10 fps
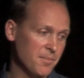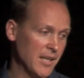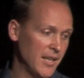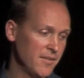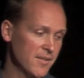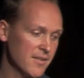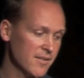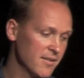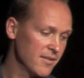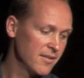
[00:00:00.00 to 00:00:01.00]
beliefs
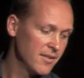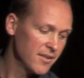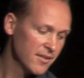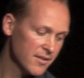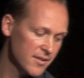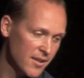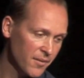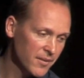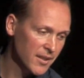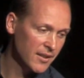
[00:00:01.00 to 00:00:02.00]
to
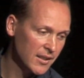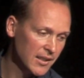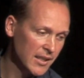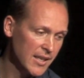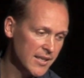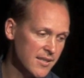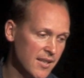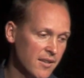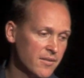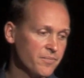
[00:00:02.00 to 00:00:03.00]
something a little easier?